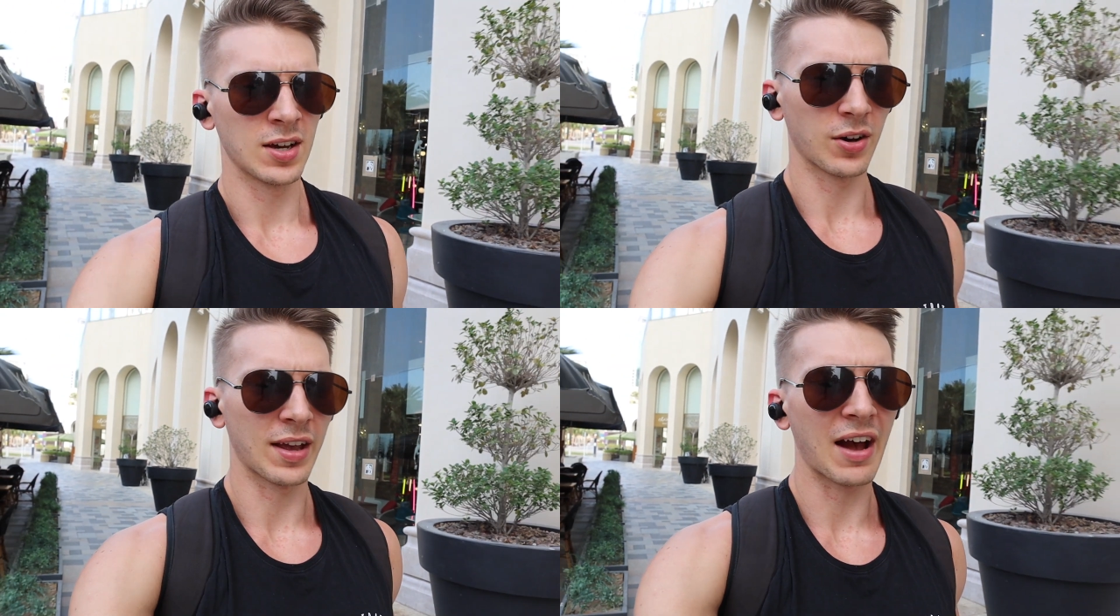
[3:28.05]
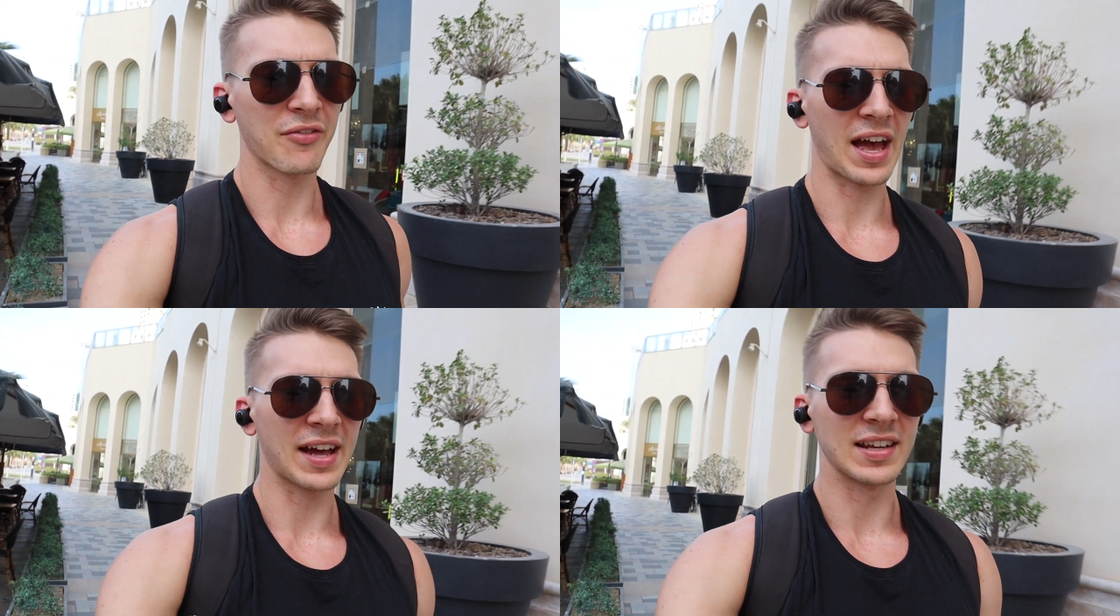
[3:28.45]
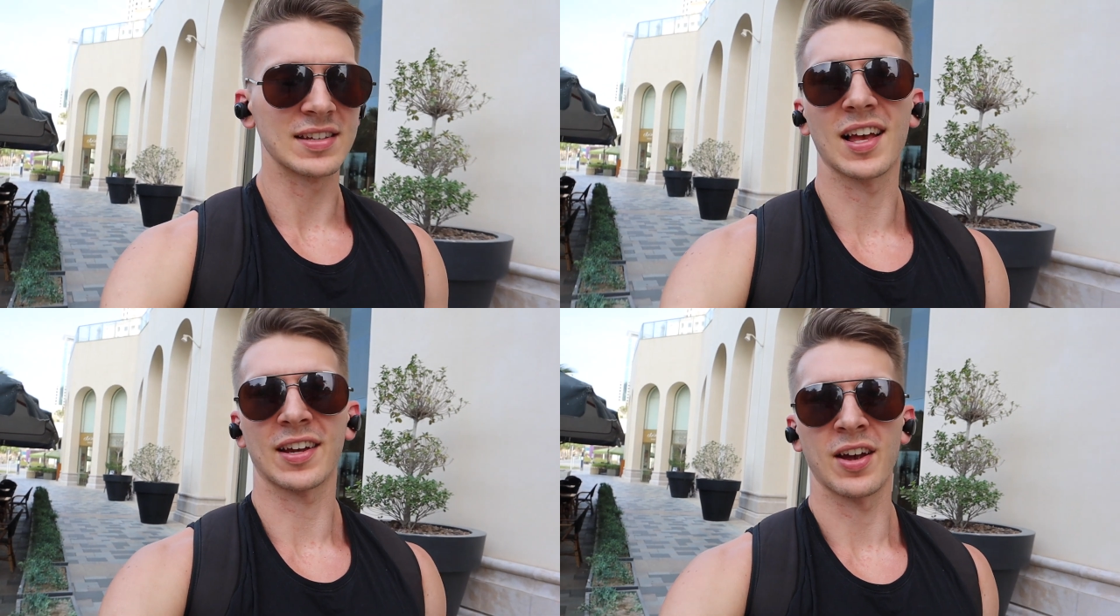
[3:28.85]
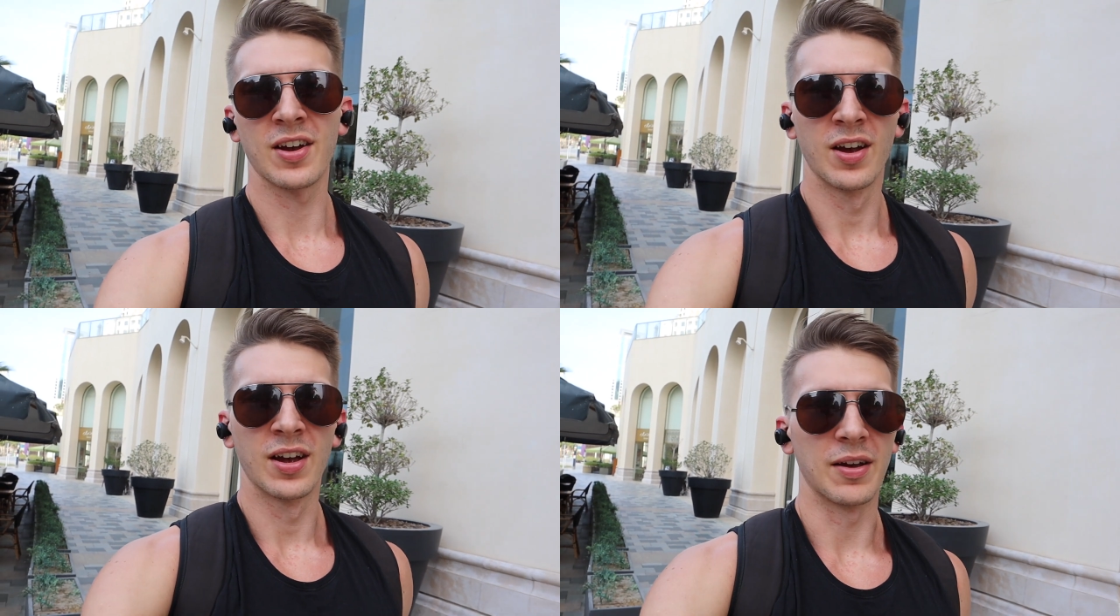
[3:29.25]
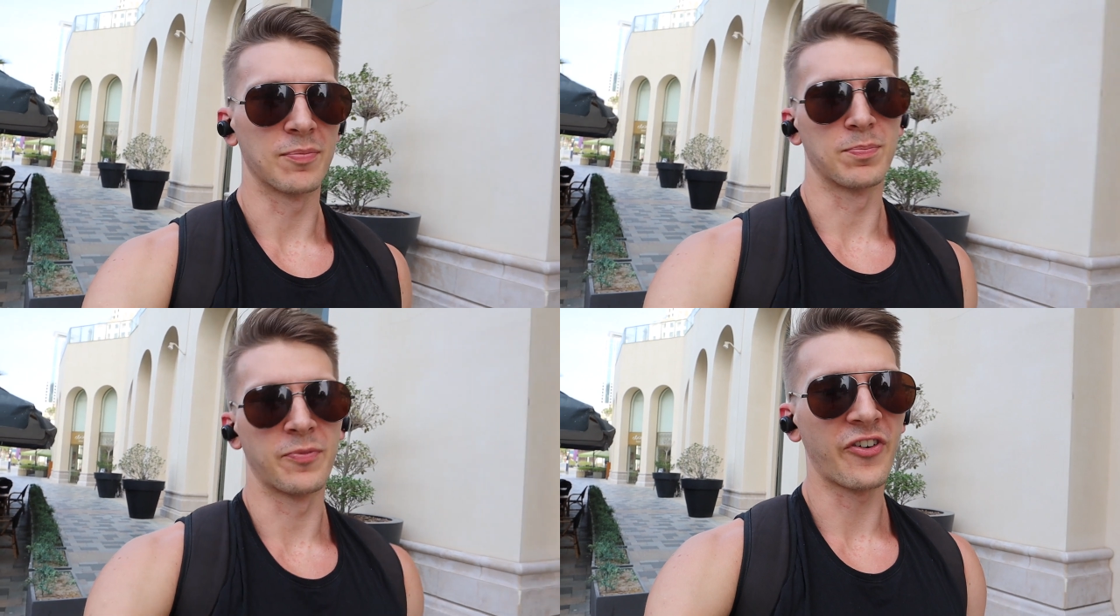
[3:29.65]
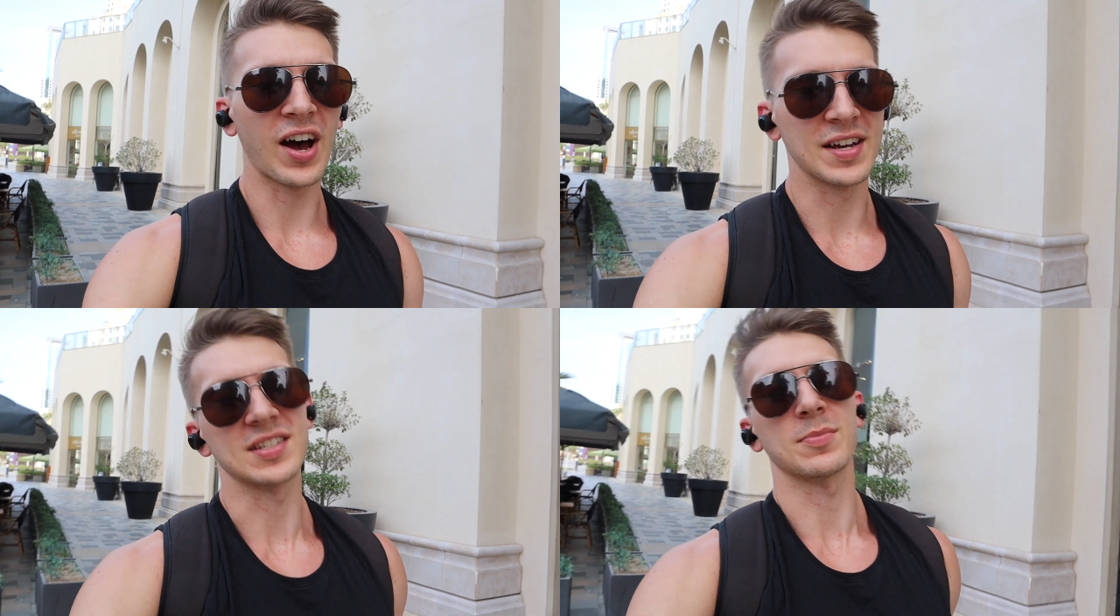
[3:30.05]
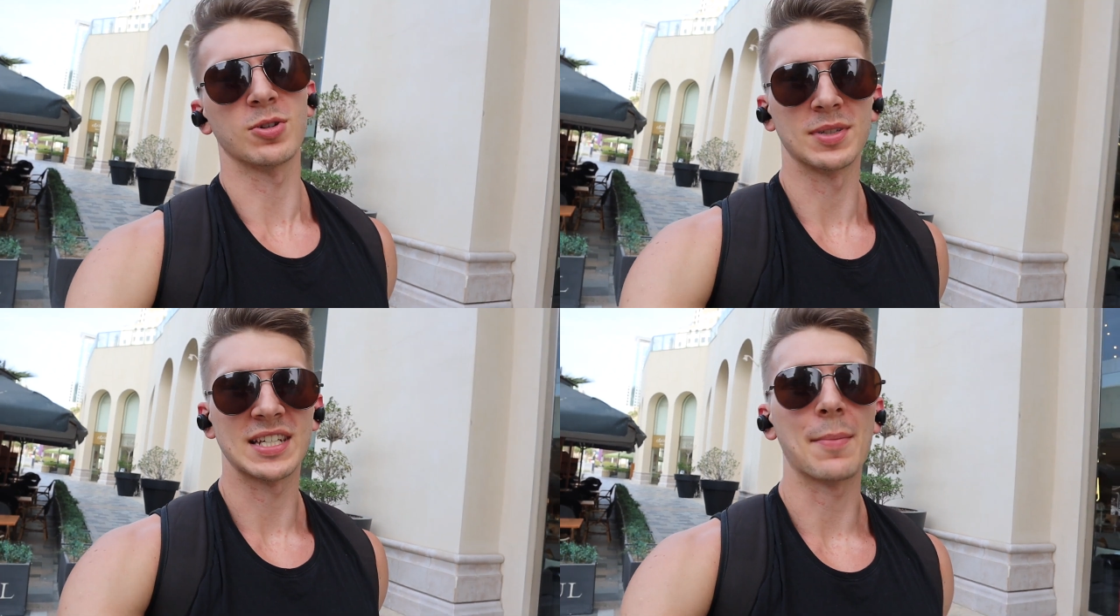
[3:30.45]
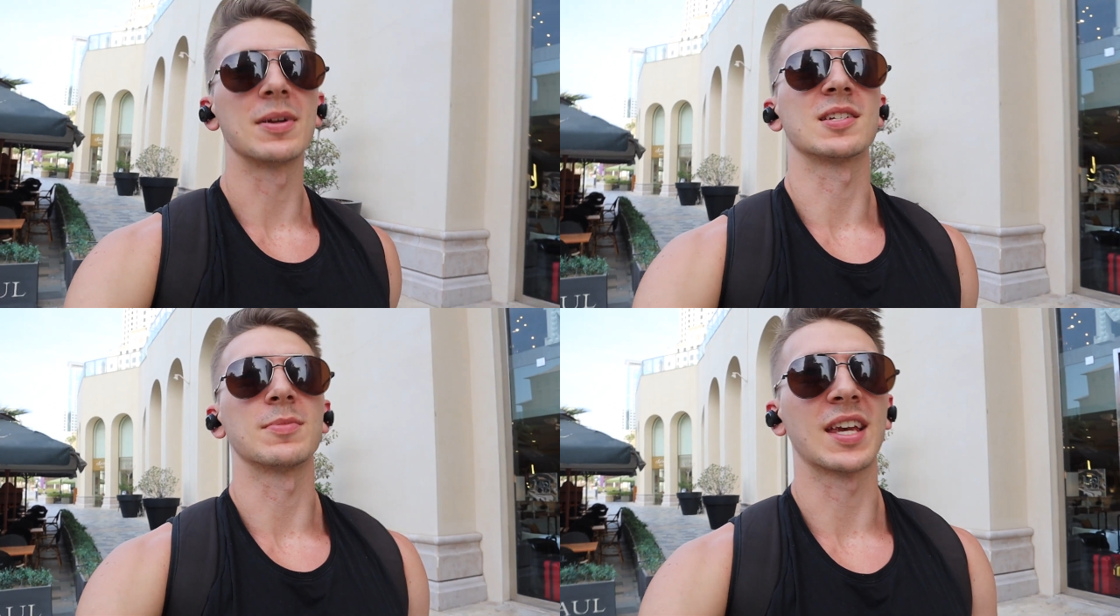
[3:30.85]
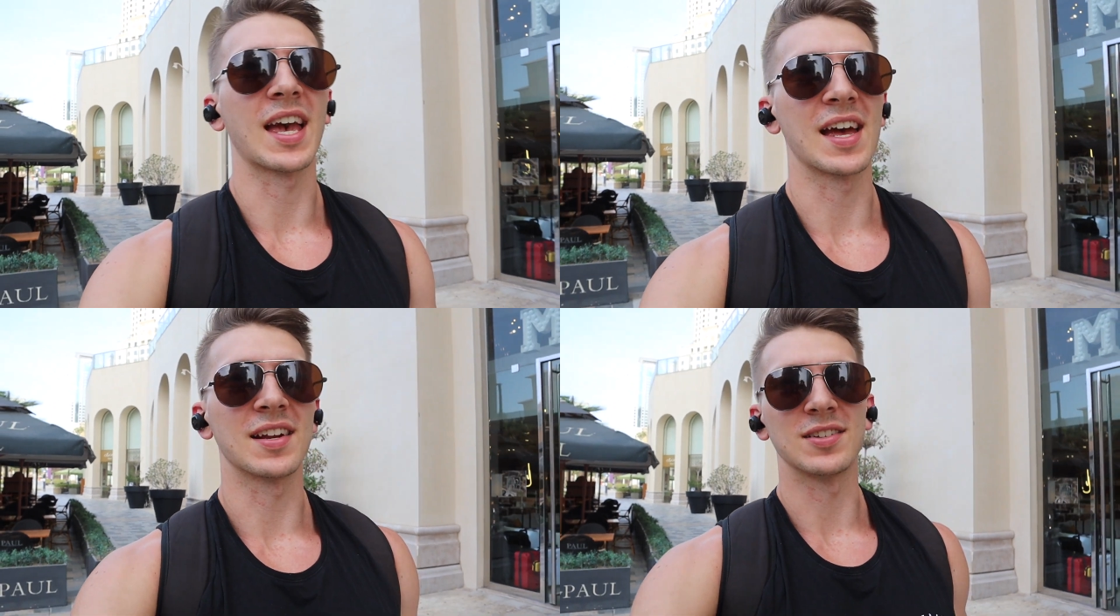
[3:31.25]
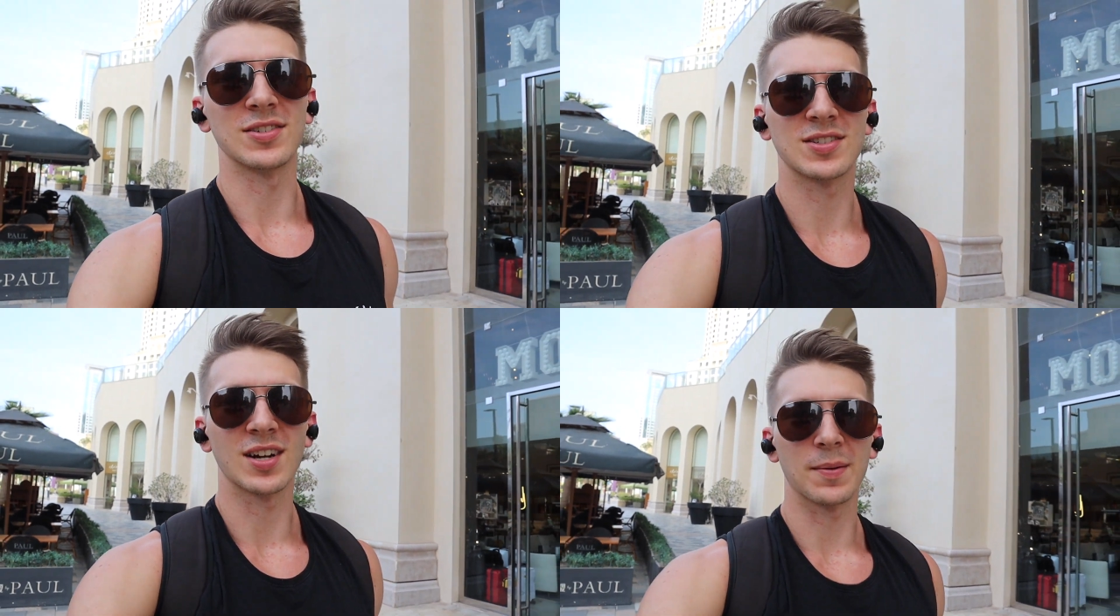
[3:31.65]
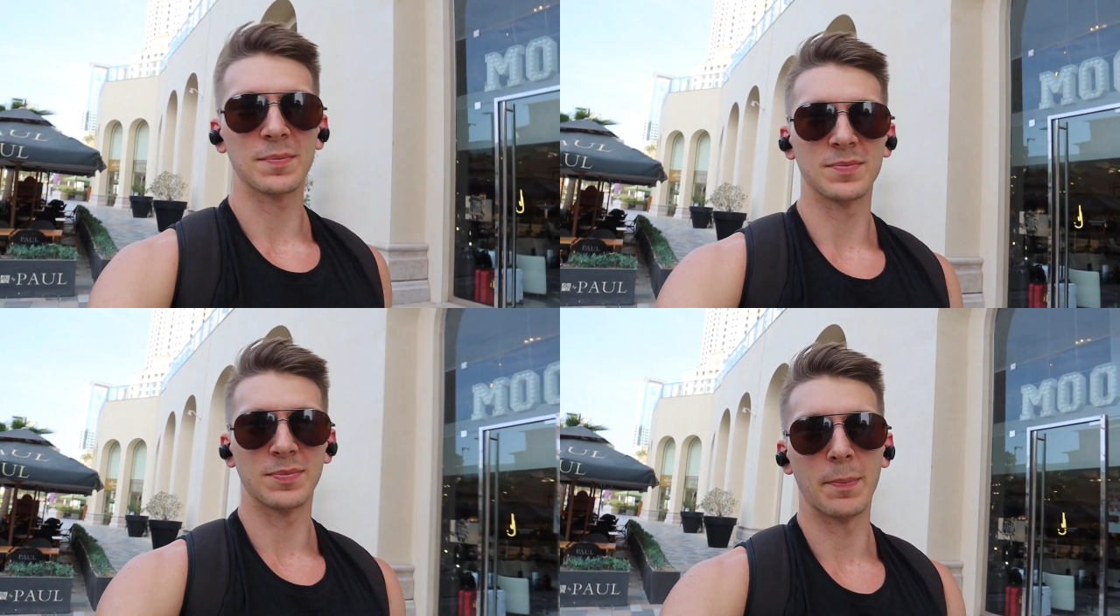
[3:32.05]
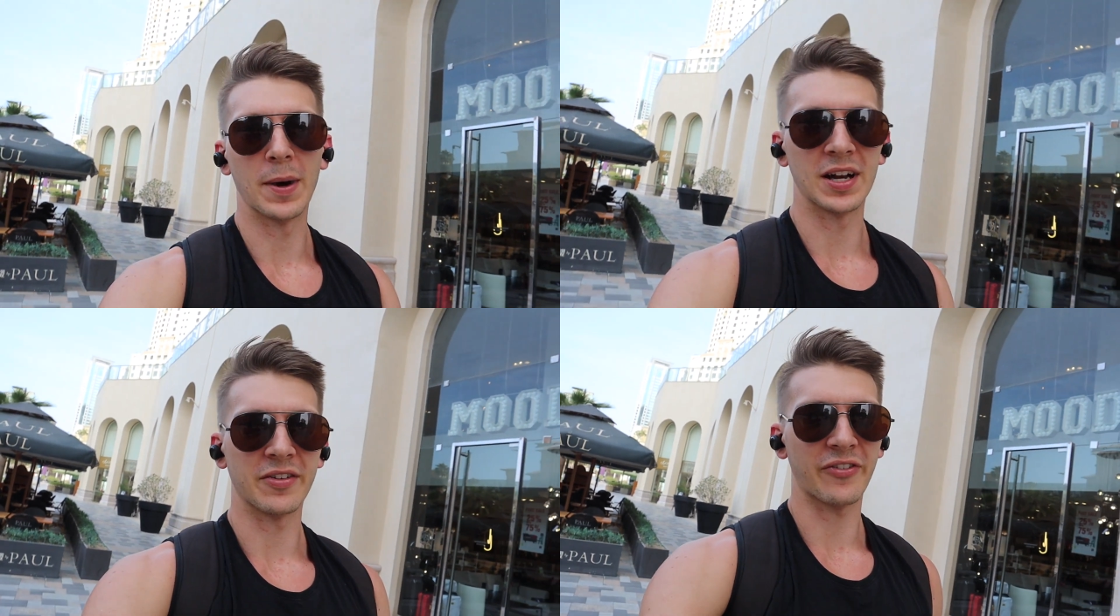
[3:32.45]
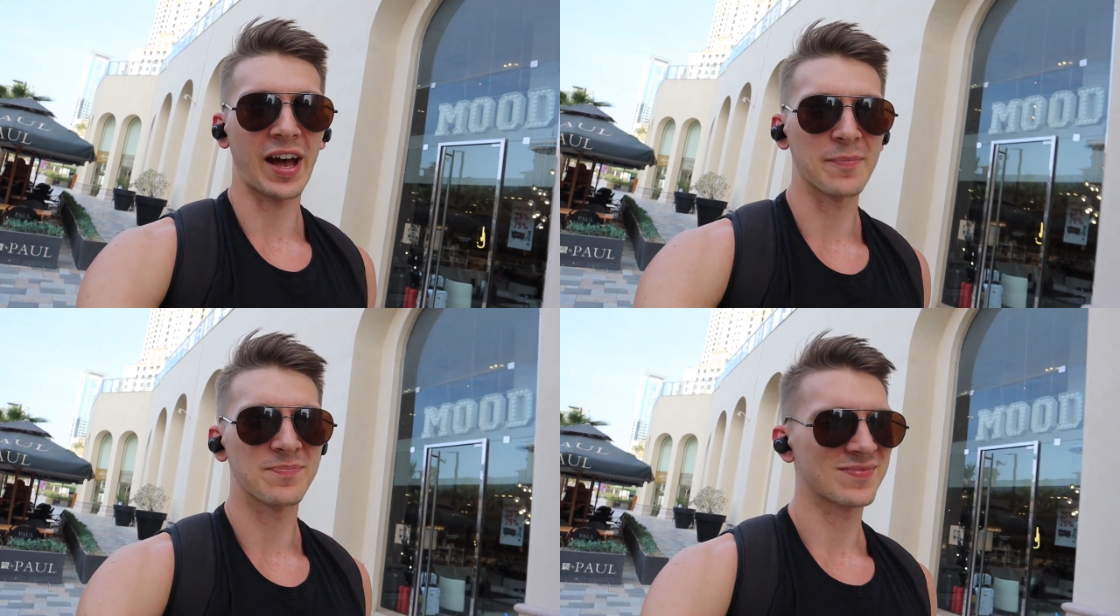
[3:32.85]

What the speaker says: Oh, you have that and it fires up your metabolism again and you start burning fat.